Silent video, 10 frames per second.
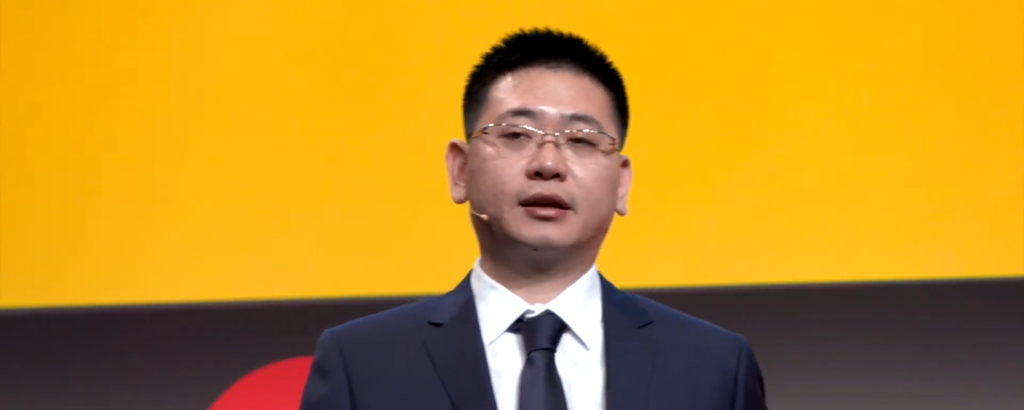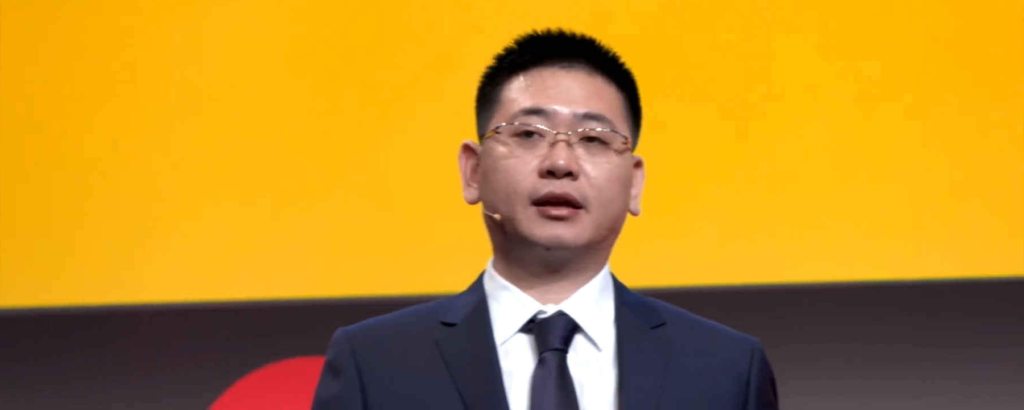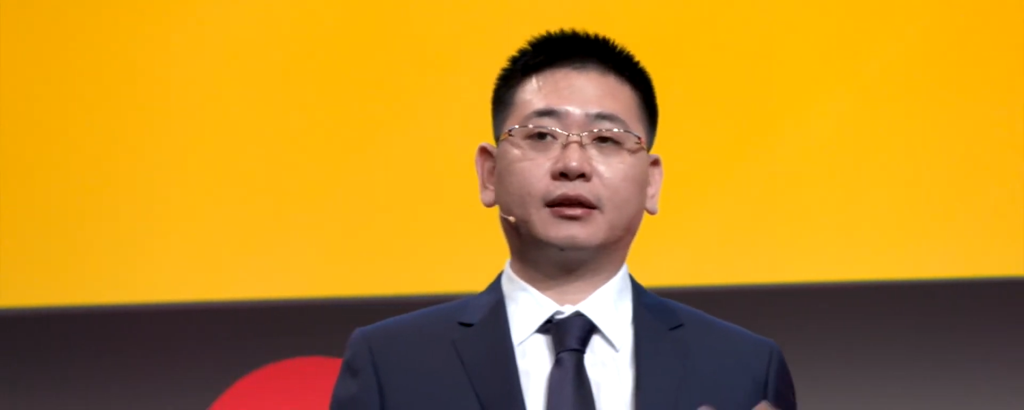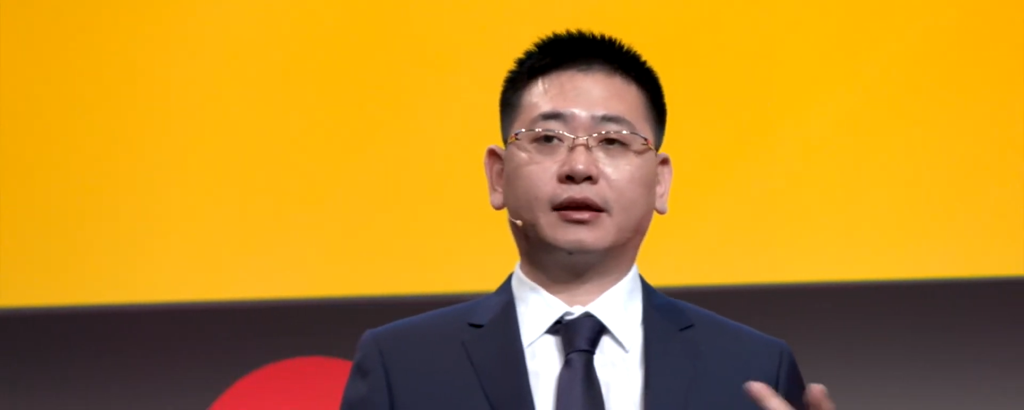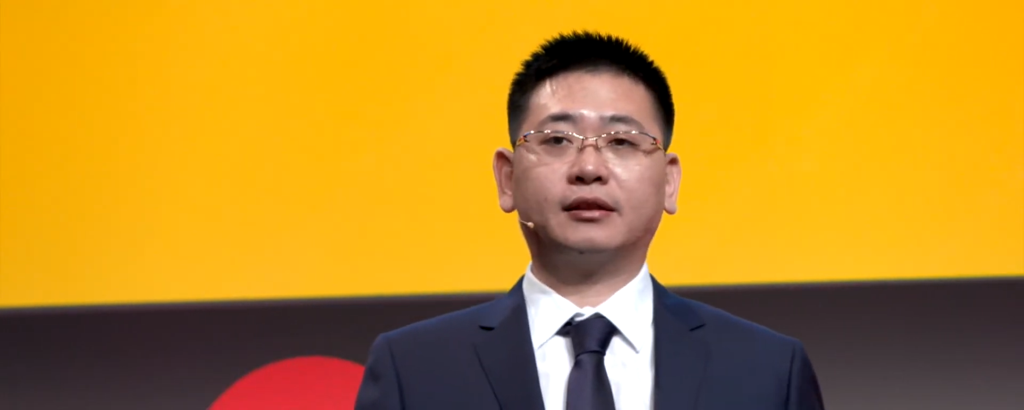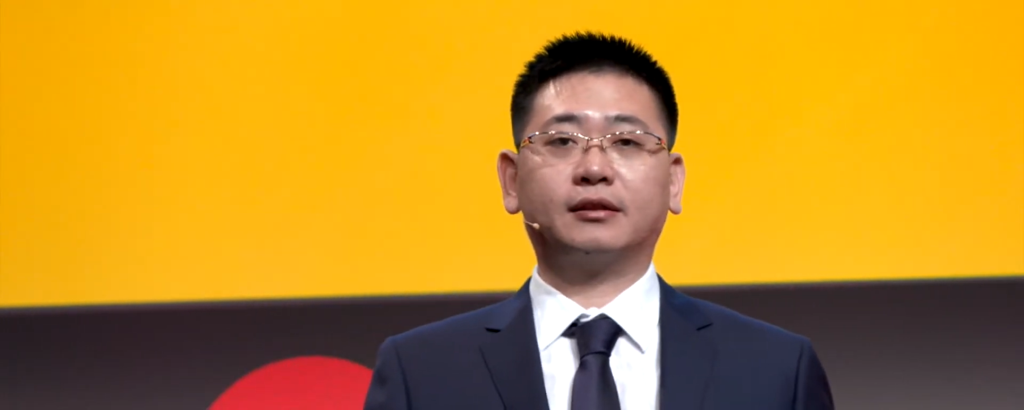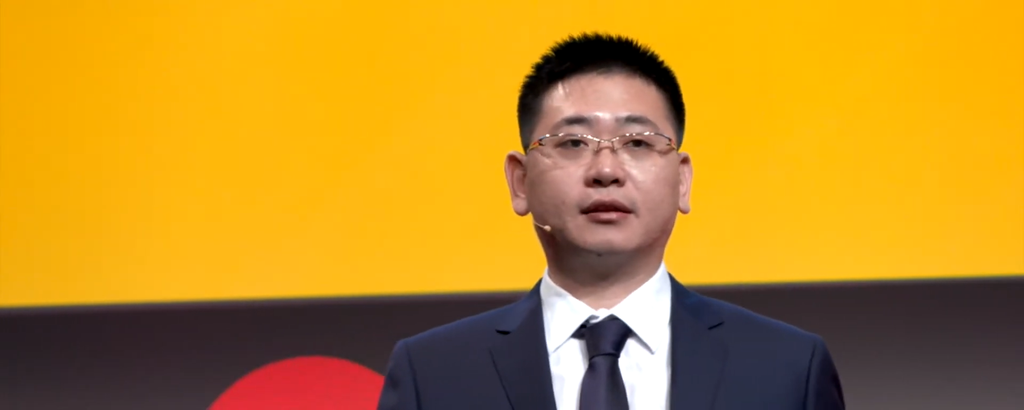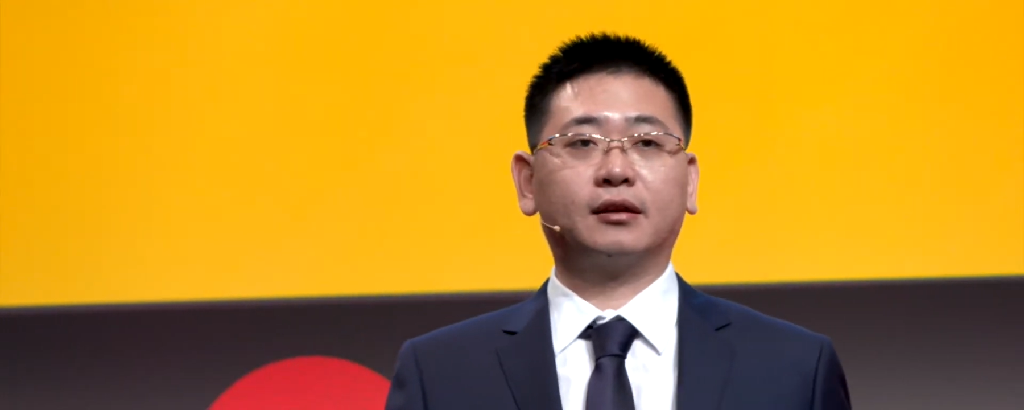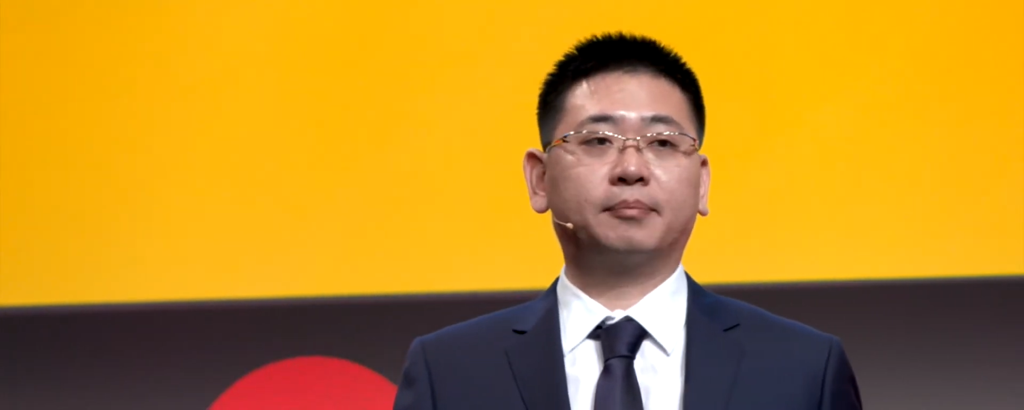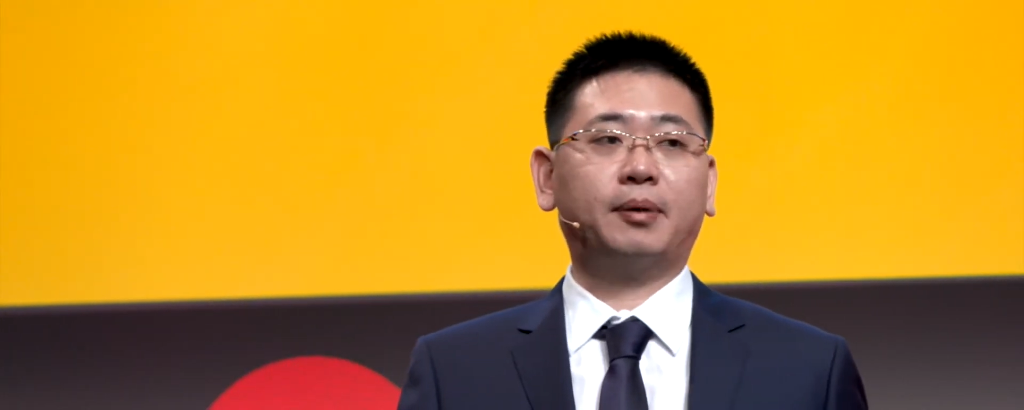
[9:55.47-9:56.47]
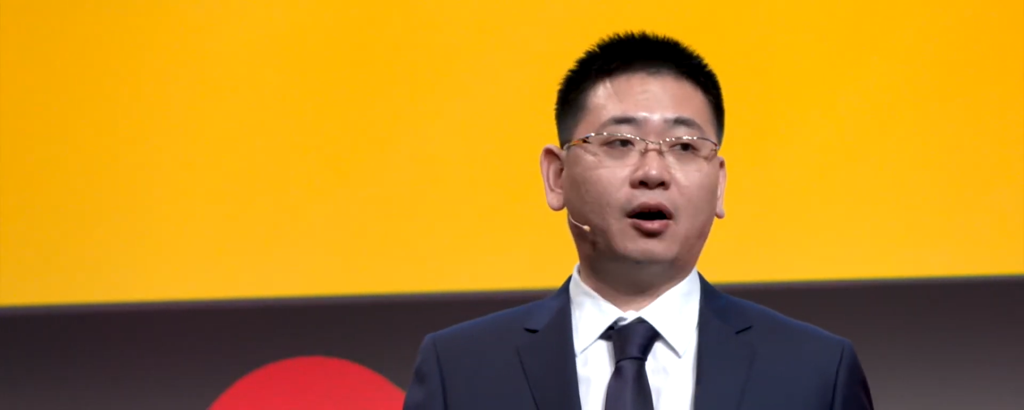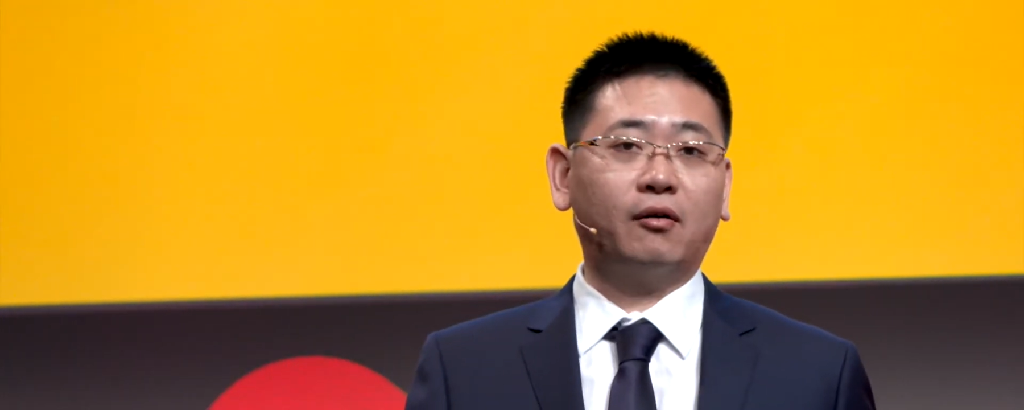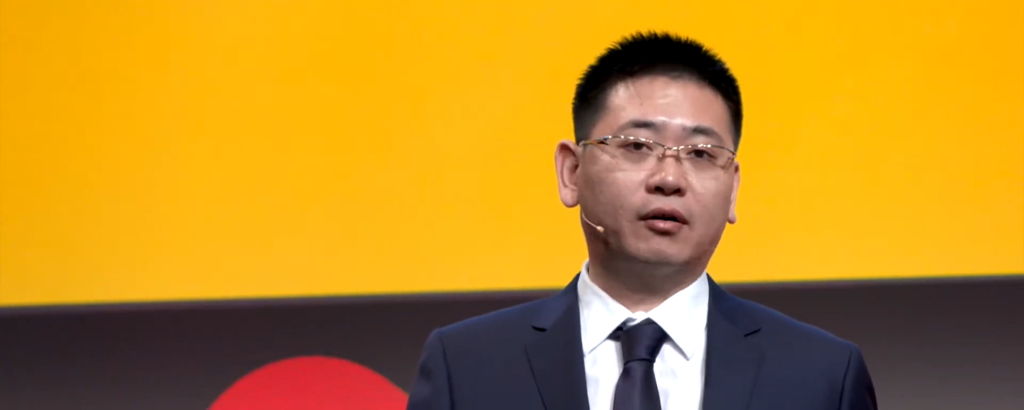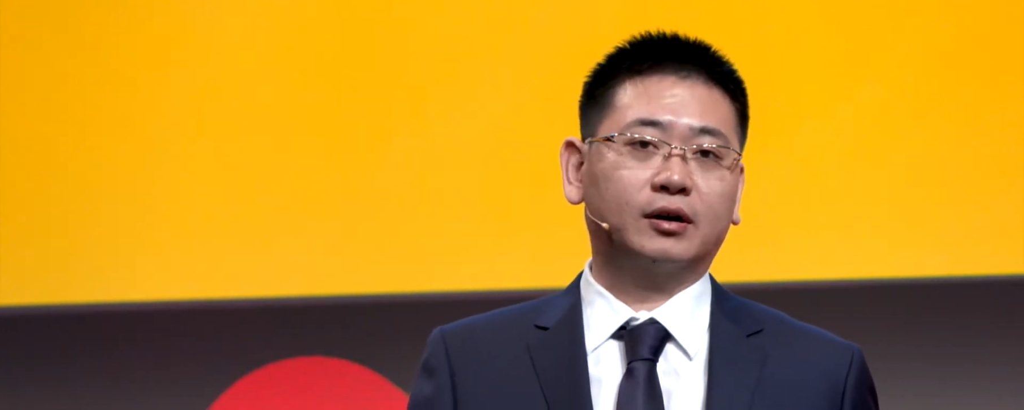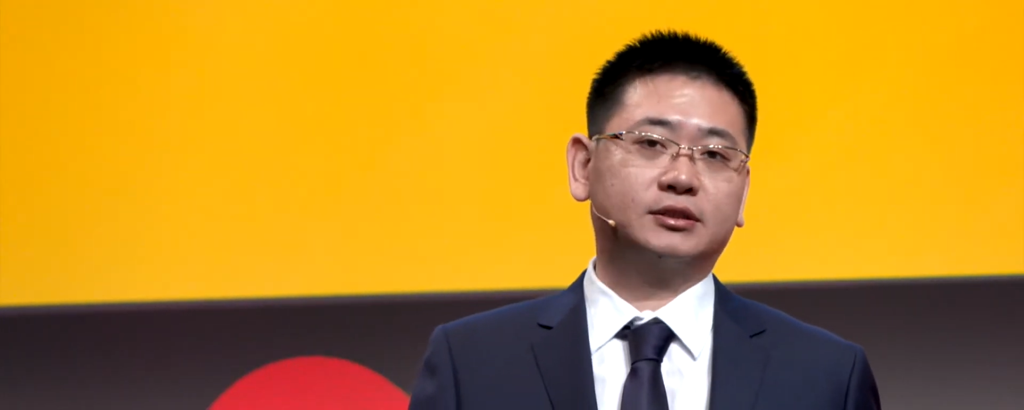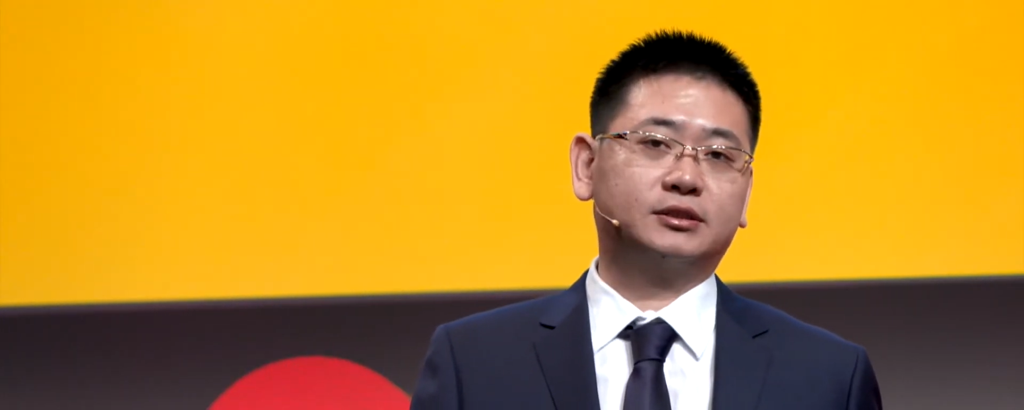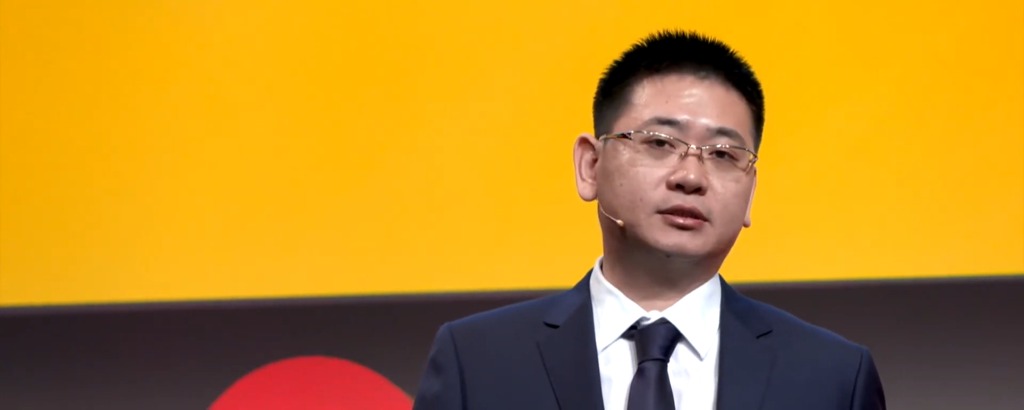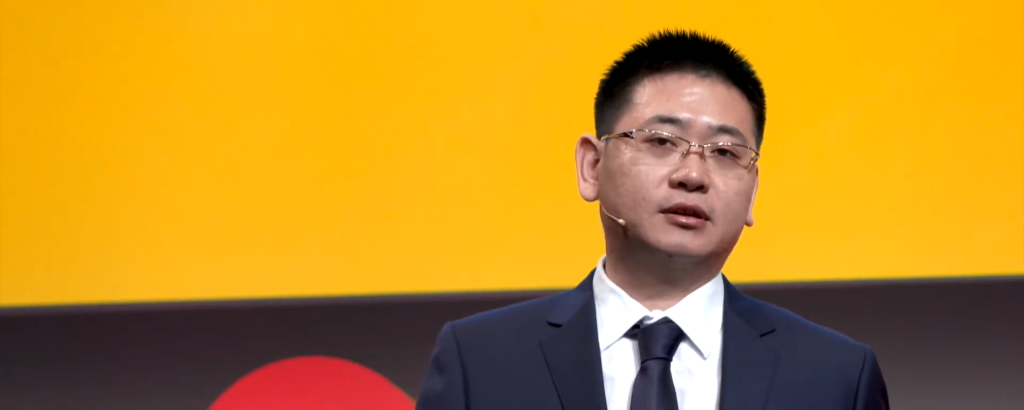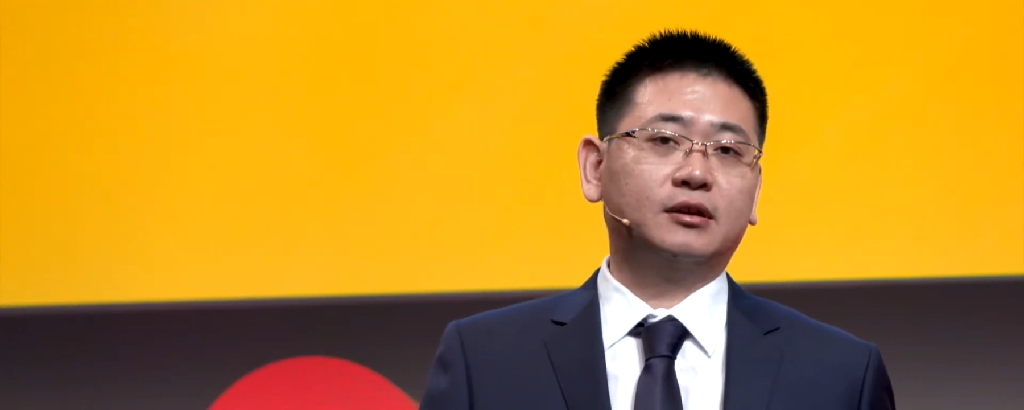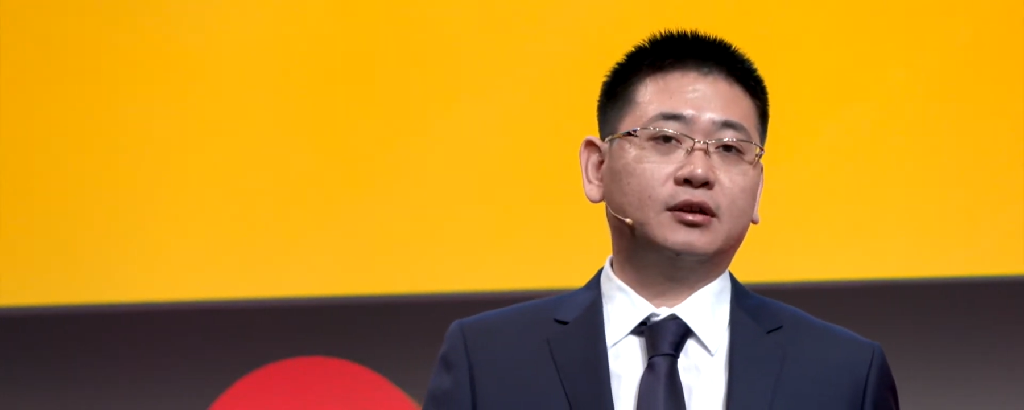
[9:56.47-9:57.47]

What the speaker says: get the powers.